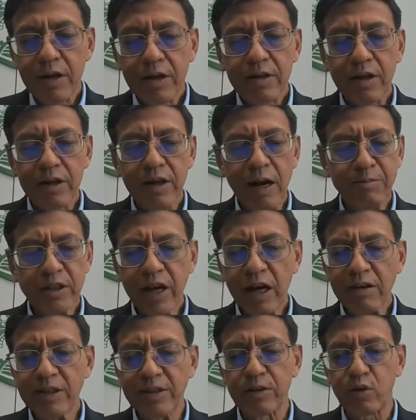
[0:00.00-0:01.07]
The number
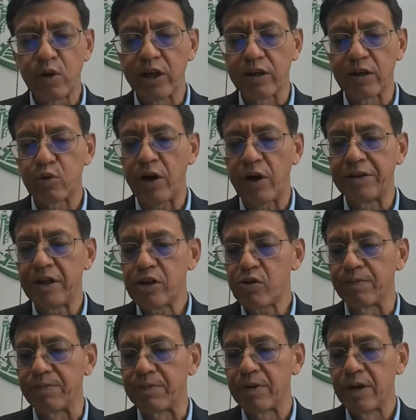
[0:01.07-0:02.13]
seven critical
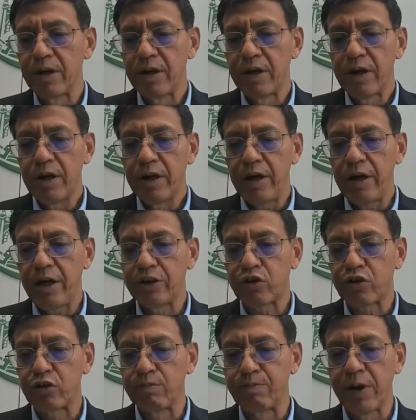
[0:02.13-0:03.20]
transition is
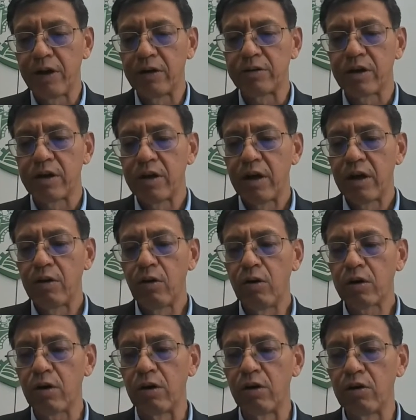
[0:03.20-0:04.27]
to build
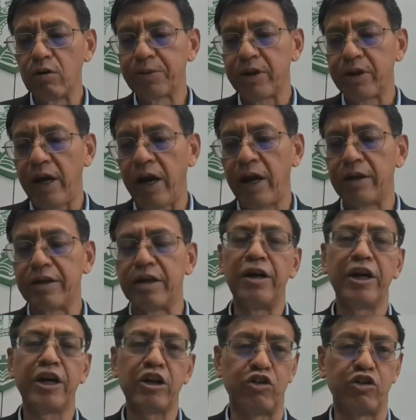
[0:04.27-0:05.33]
local loops and the
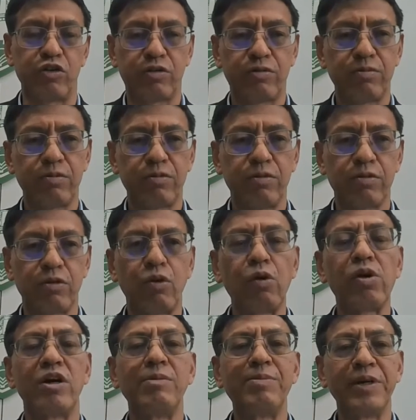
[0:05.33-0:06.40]
linkages, so
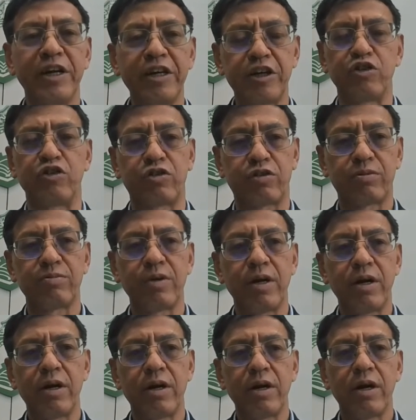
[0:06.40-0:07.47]
rural-urban linkages.
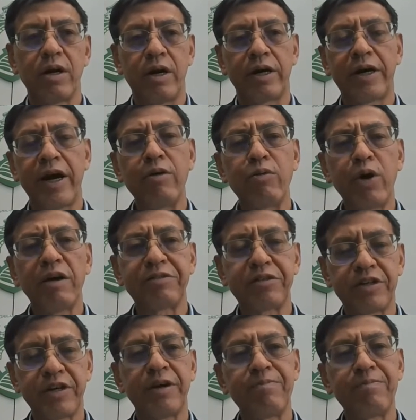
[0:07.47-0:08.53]
Again, we have
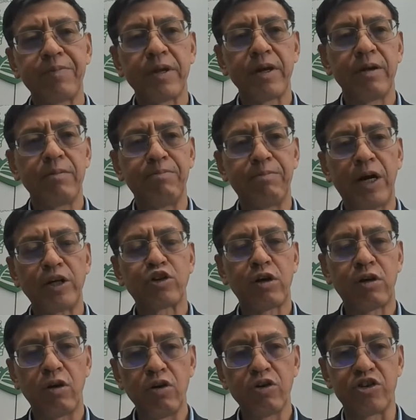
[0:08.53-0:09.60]
seen much
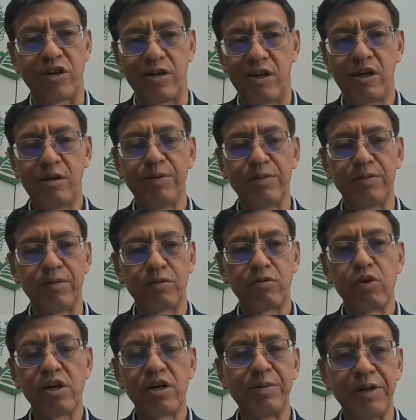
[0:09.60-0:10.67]
closer
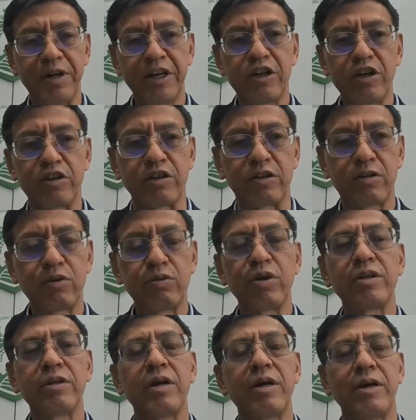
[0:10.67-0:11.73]
rural-urban linkages
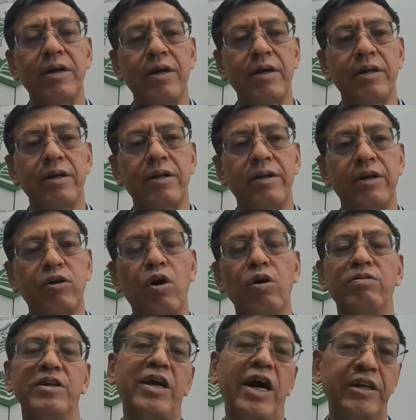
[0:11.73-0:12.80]
during the
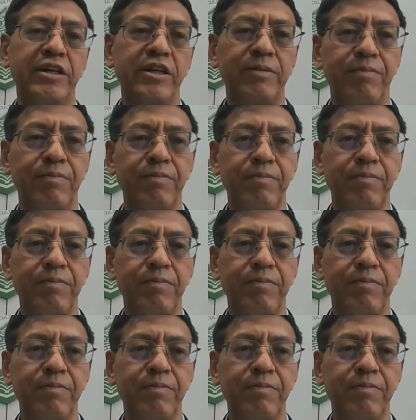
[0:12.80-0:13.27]
COVID-19.